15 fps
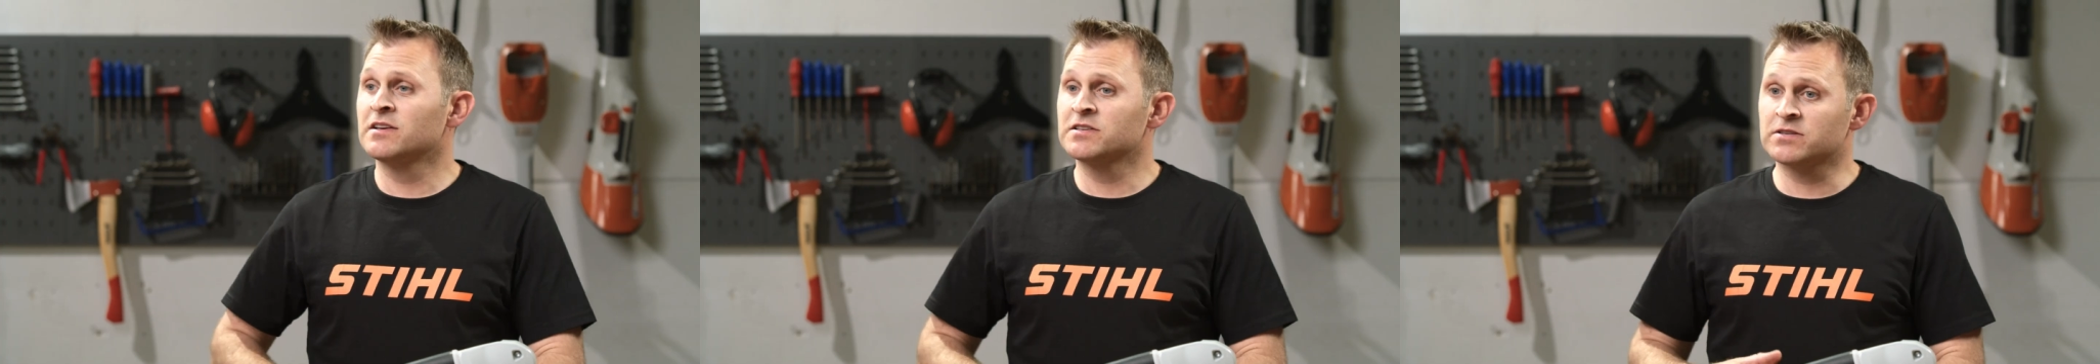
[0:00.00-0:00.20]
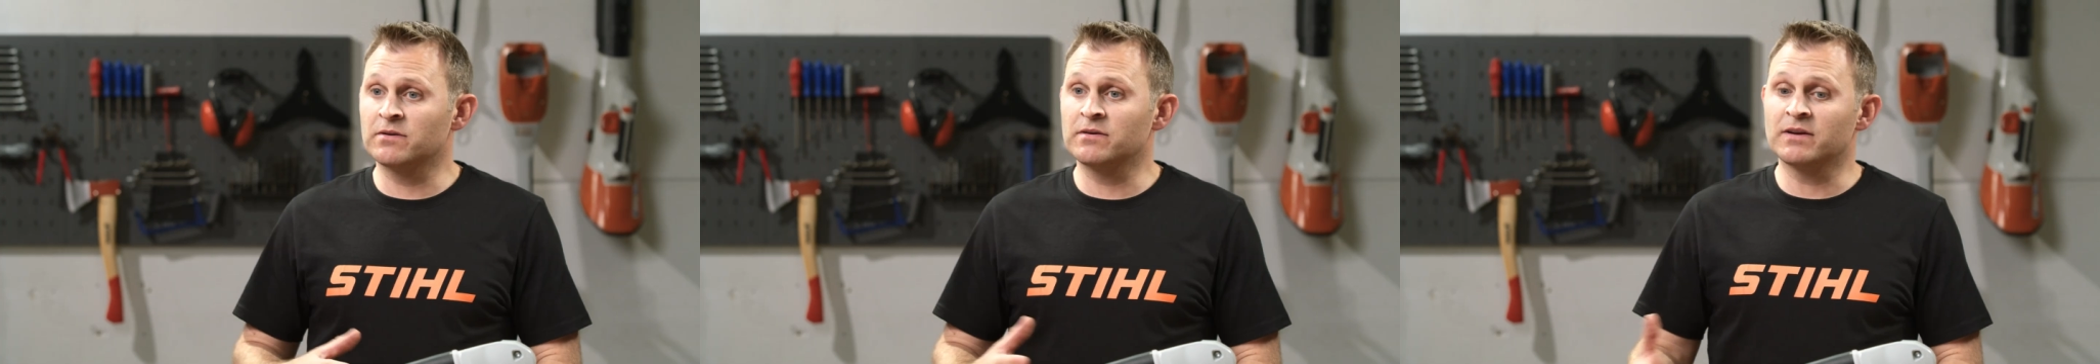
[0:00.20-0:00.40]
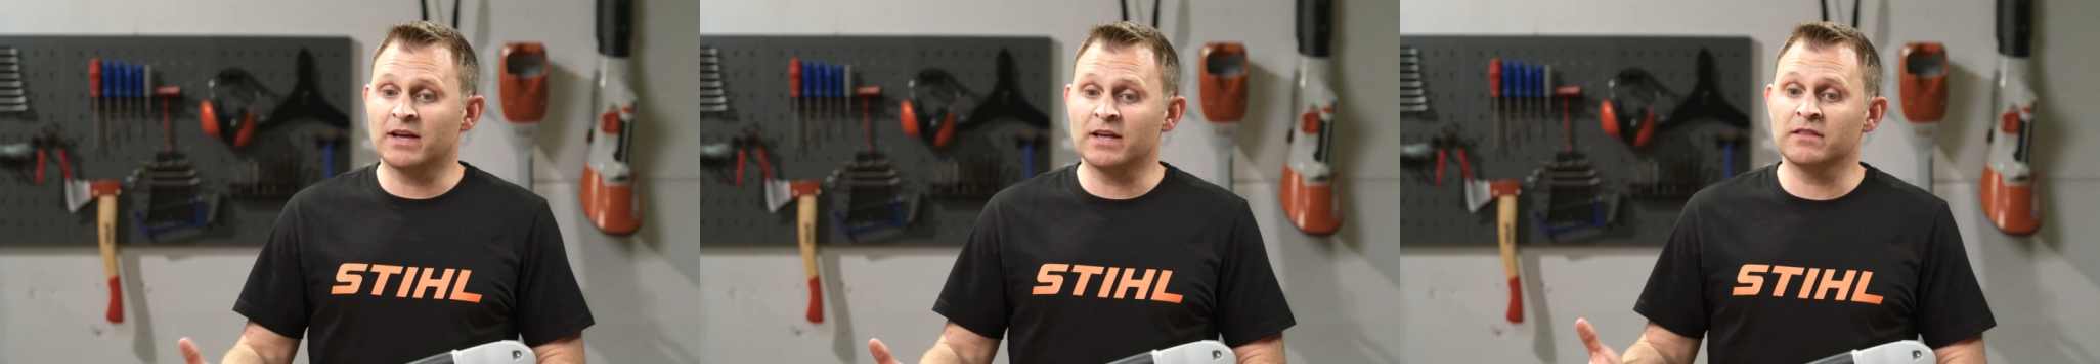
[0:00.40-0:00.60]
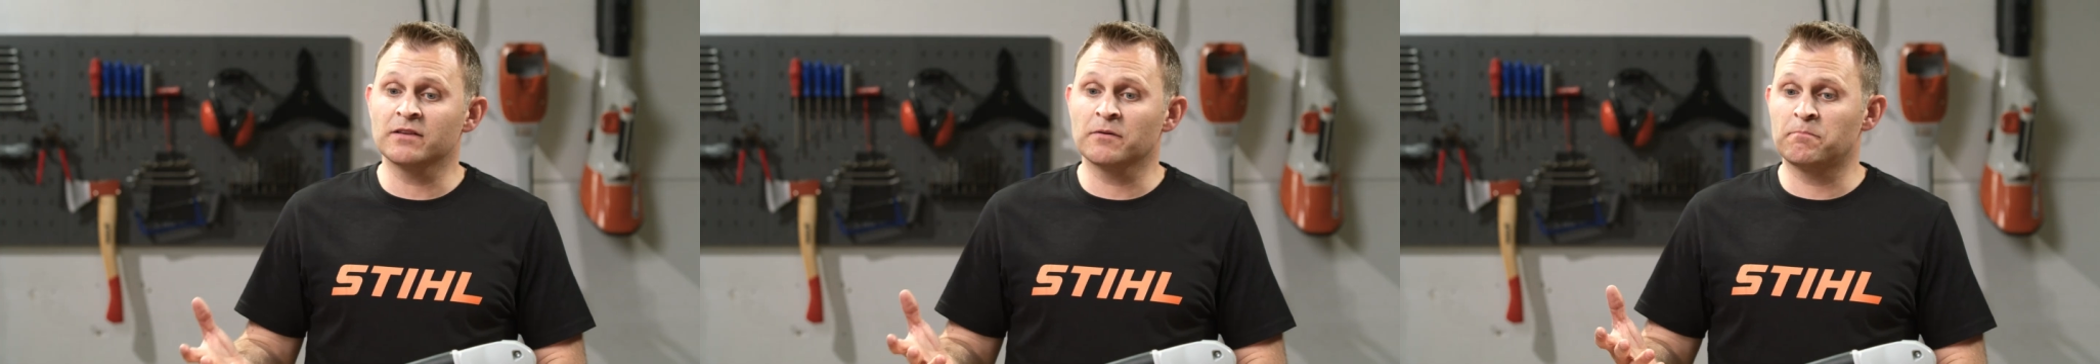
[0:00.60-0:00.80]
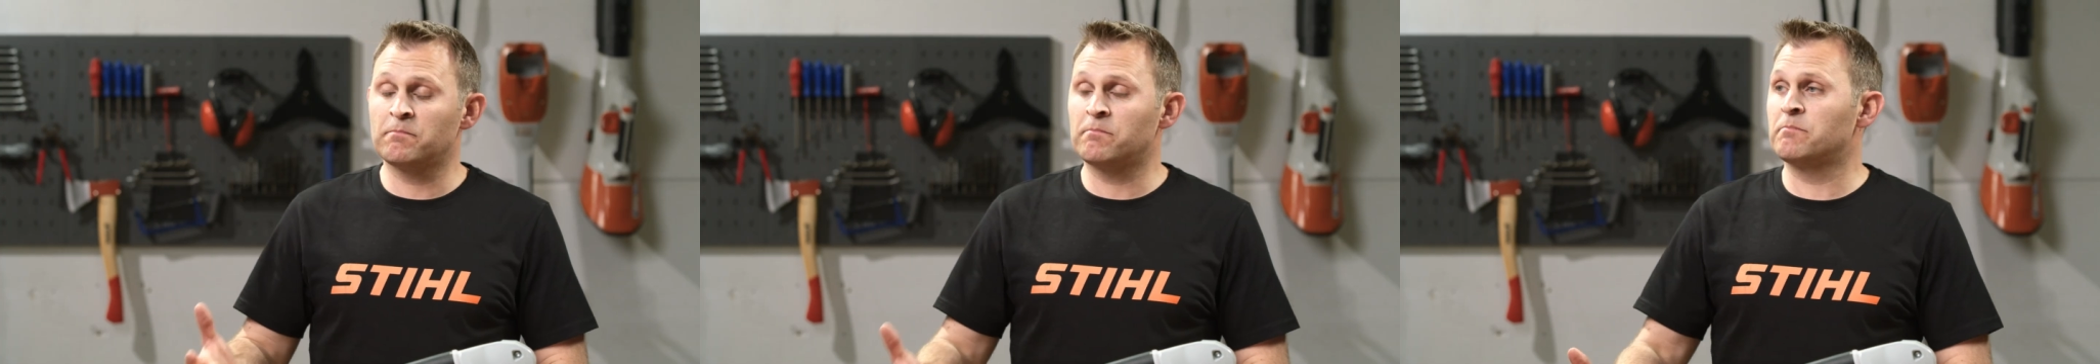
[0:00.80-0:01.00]
So in
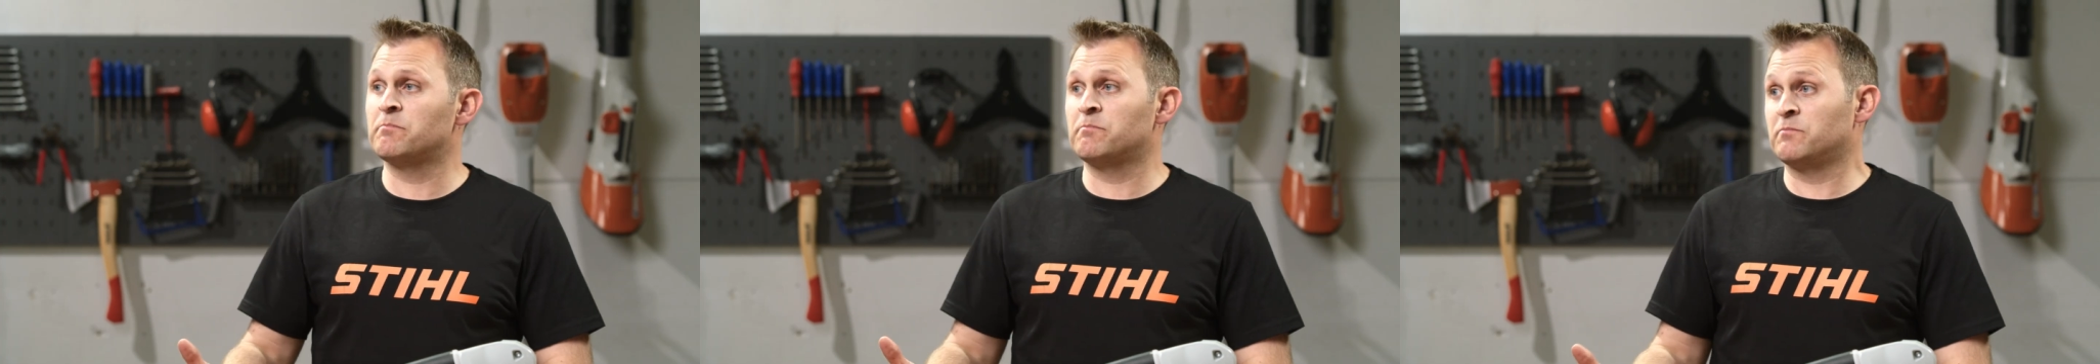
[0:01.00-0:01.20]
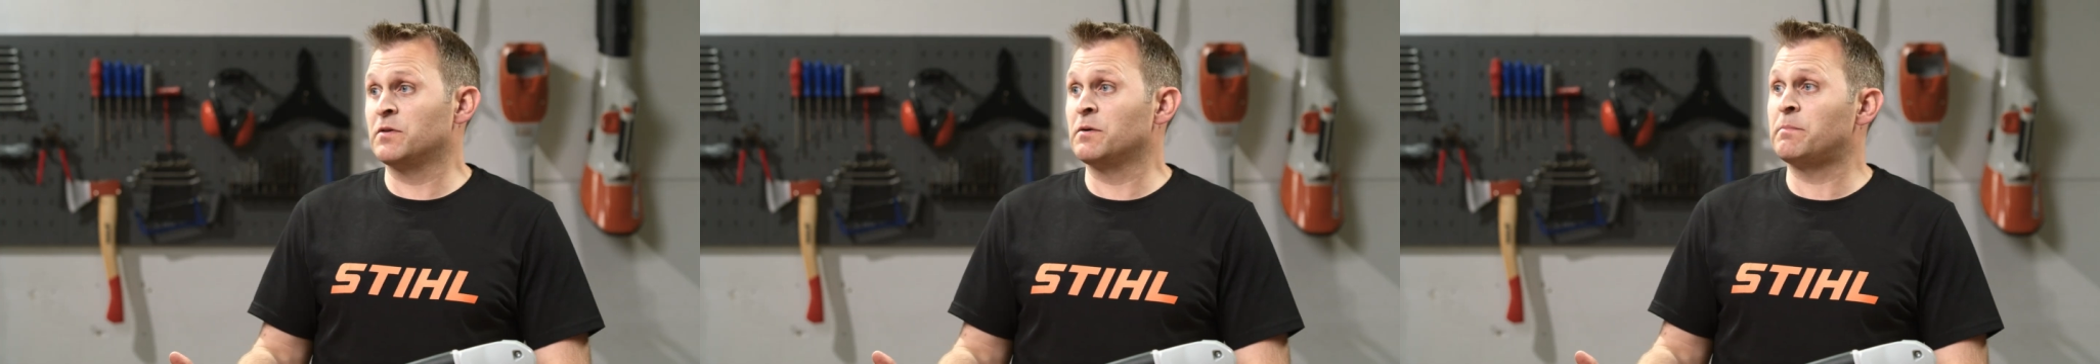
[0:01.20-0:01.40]
the the